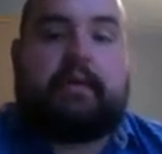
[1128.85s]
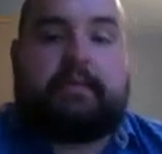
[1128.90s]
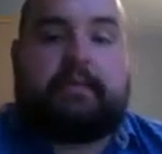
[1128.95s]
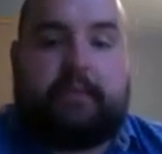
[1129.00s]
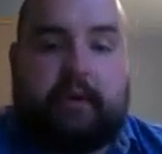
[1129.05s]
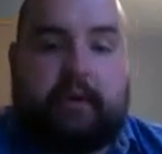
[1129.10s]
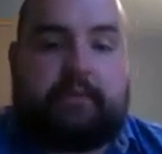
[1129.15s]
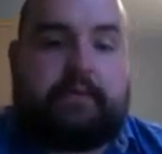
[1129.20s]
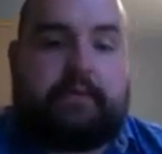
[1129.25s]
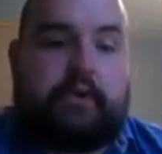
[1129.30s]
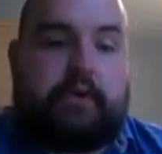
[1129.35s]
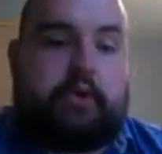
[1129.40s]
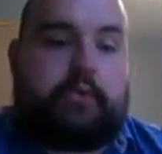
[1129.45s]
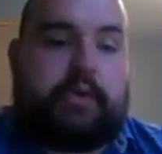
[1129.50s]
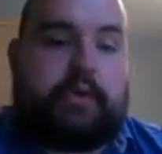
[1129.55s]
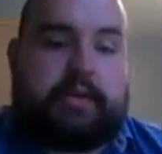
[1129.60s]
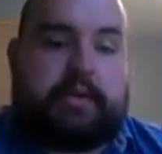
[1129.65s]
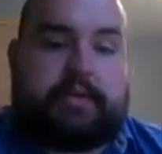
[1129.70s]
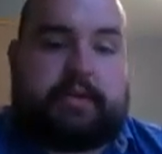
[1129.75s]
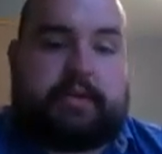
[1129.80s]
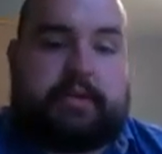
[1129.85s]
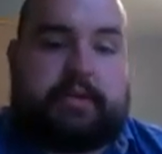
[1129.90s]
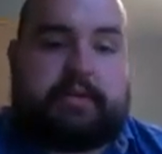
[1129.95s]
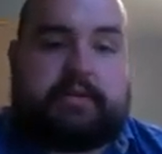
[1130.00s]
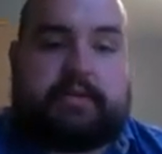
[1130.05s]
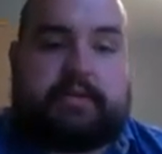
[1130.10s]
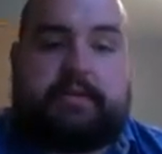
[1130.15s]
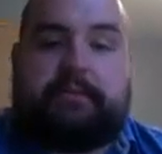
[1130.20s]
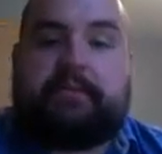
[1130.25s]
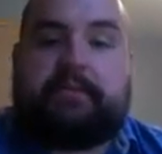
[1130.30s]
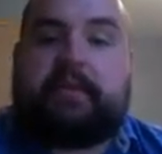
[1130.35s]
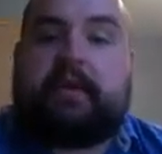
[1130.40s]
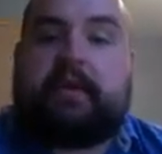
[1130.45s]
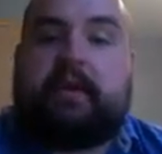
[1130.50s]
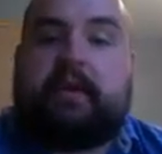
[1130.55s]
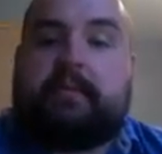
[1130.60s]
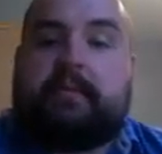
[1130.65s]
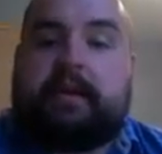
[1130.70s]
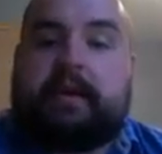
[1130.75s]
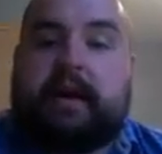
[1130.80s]
for a few reasons.
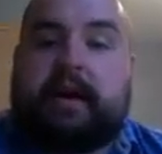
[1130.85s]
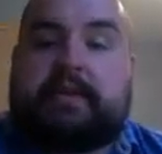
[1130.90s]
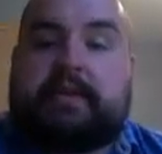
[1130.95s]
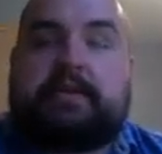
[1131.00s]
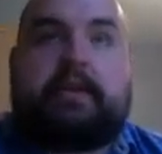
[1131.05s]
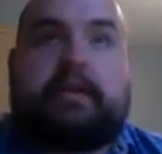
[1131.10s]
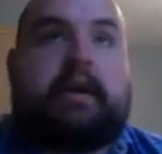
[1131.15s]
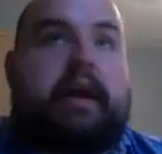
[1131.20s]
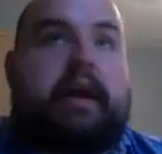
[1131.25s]
Because of their